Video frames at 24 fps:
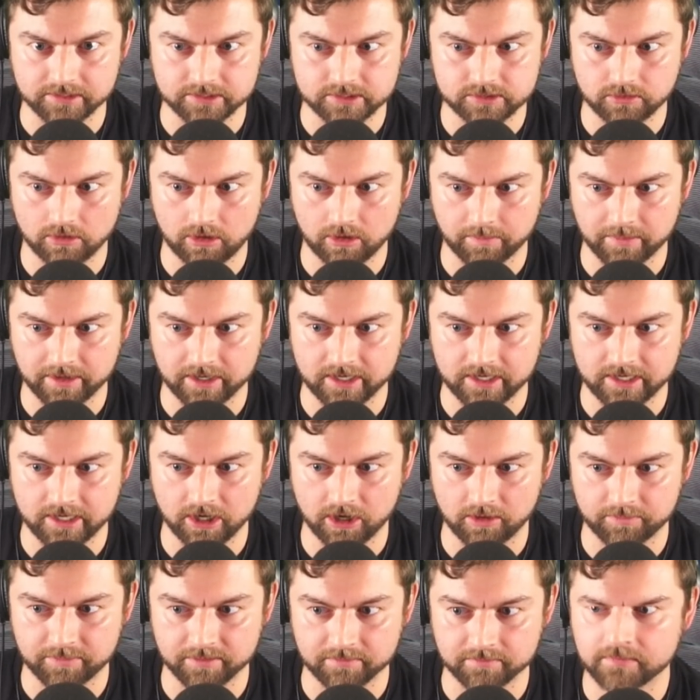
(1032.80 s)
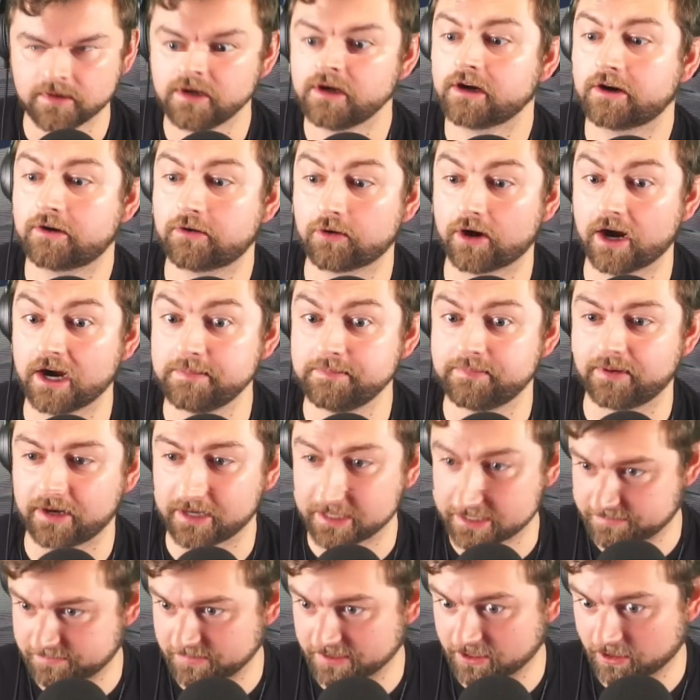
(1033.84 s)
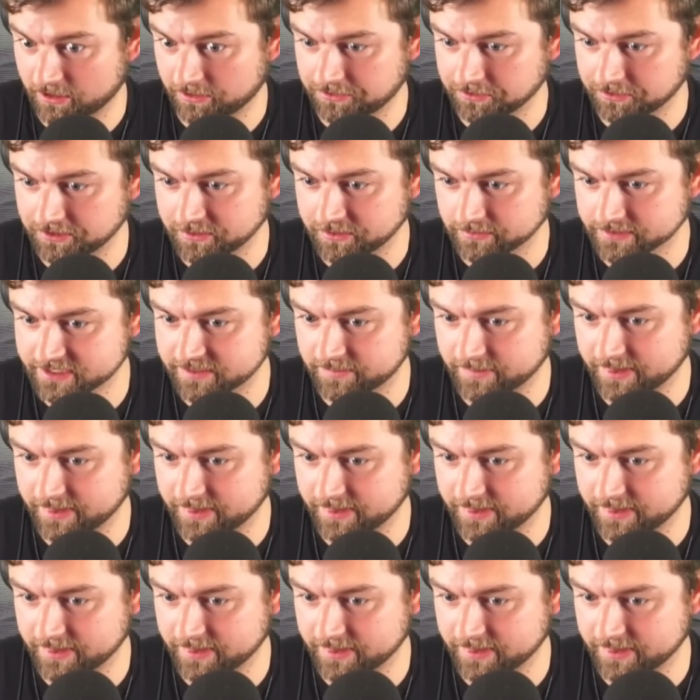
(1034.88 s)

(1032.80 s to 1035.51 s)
strongman and help him. Crime boss, MacArthur, do you want some